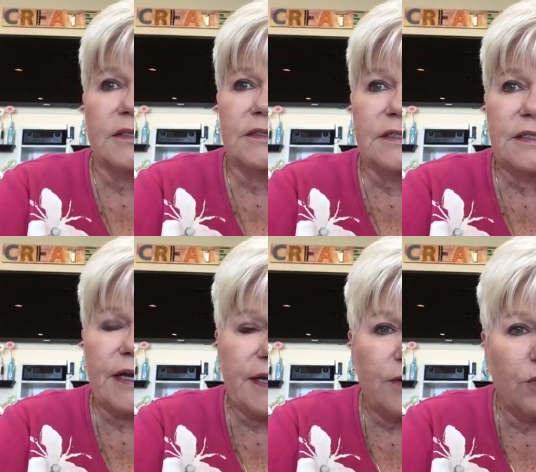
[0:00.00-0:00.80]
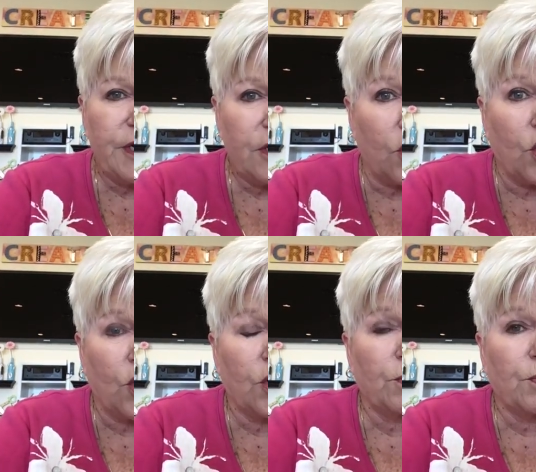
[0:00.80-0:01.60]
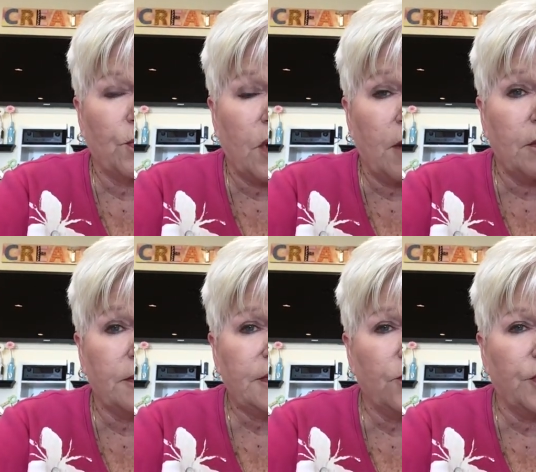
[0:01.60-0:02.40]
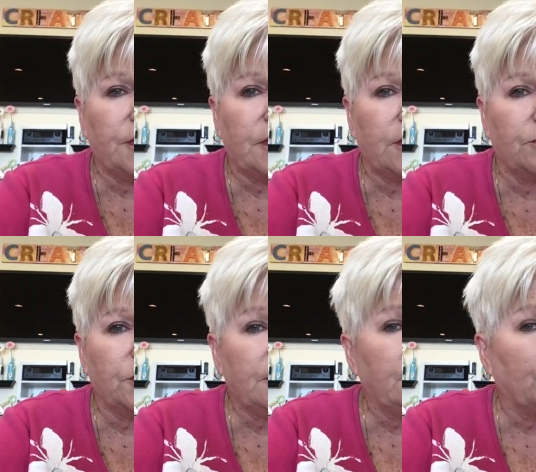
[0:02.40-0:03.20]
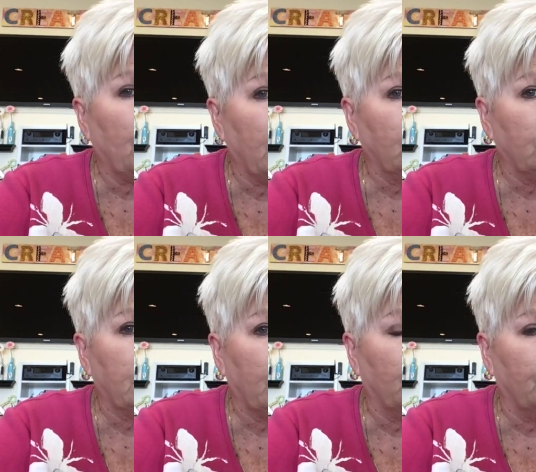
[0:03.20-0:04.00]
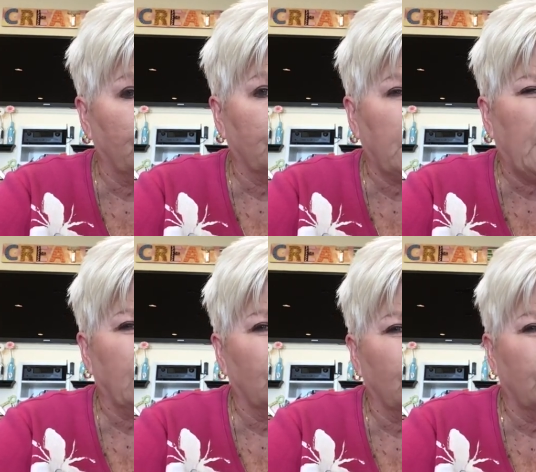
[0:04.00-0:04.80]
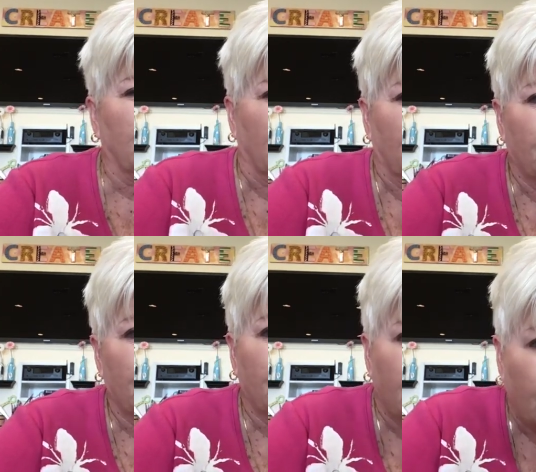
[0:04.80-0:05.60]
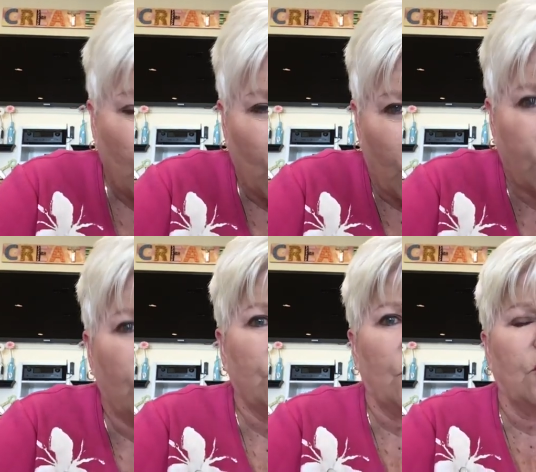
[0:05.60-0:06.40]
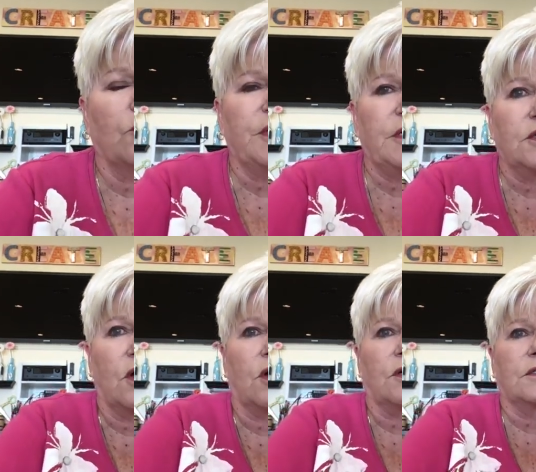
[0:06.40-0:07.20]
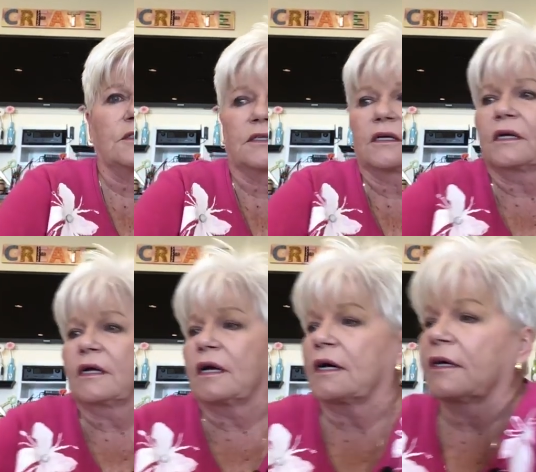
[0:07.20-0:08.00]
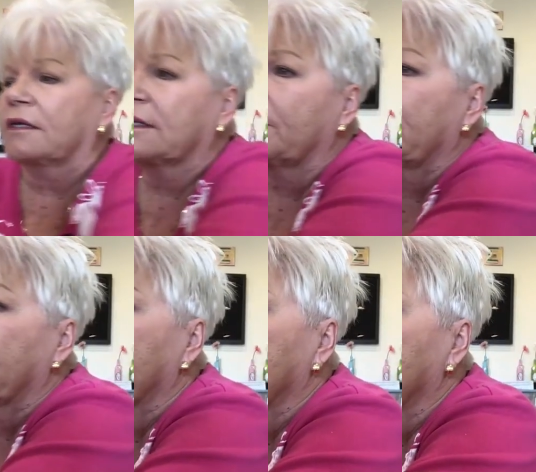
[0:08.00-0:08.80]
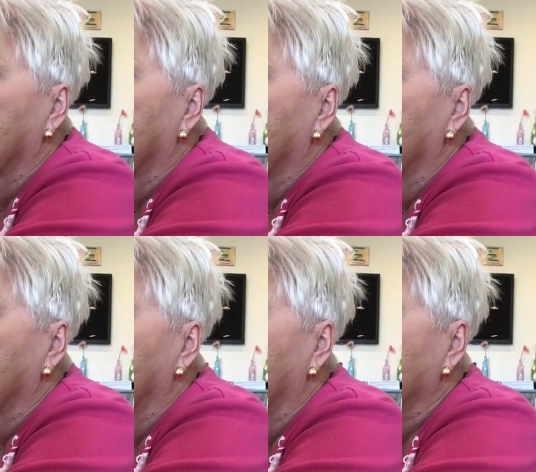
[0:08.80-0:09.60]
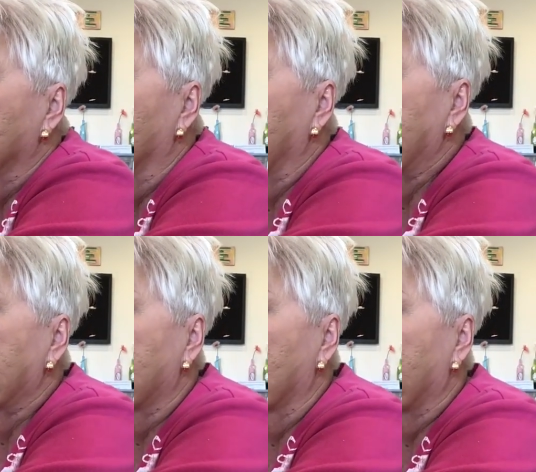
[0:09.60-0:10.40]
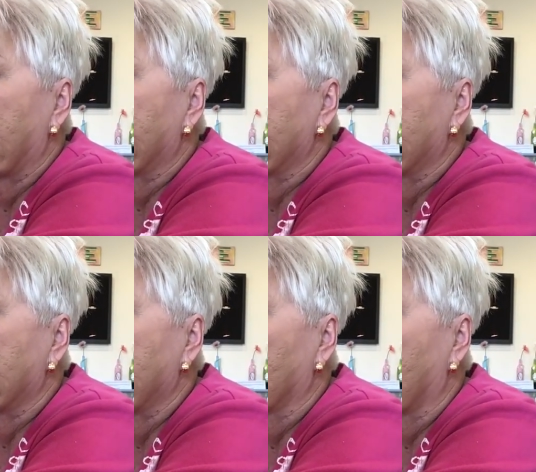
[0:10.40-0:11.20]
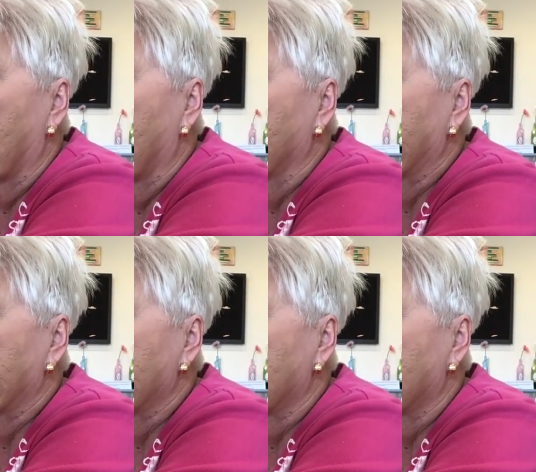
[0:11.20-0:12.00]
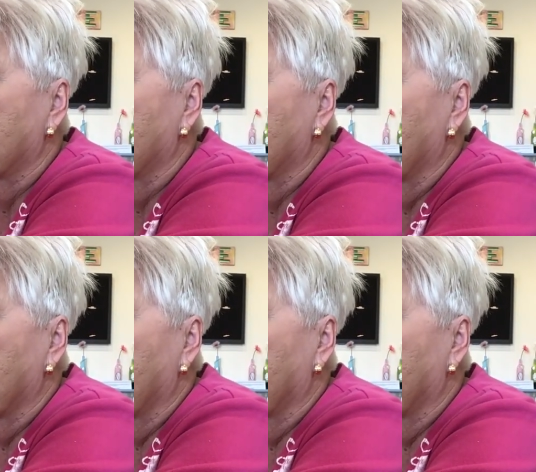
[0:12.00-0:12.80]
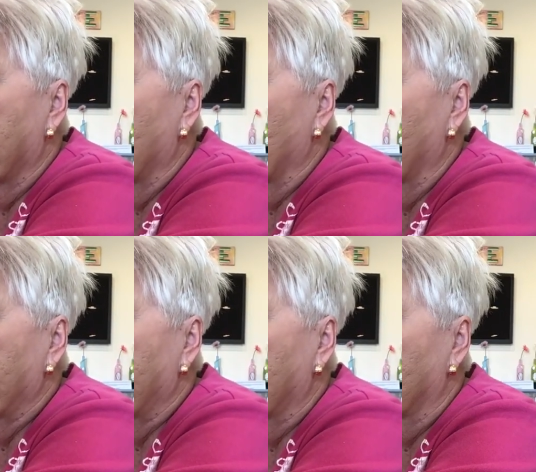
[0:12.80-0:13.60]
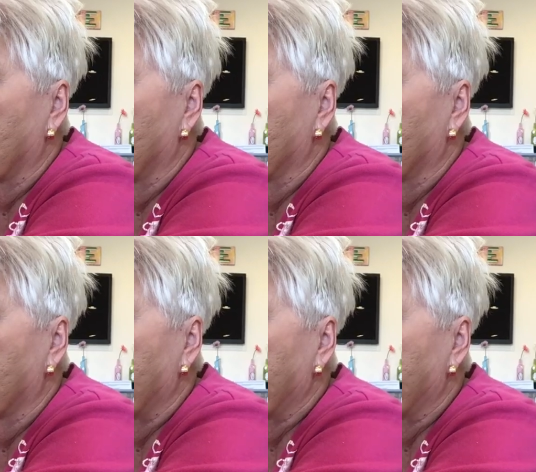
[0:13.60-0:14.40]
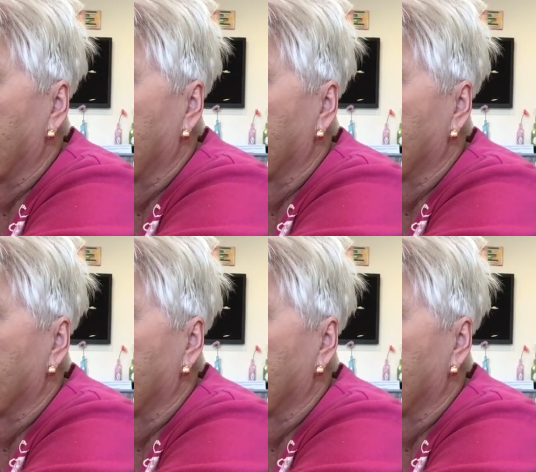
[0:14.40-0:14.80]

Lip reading: today we are probably going to complete a project that we've kind of worked on all week long. Let me get my screen so that I can see your comments. That will be helpful for me.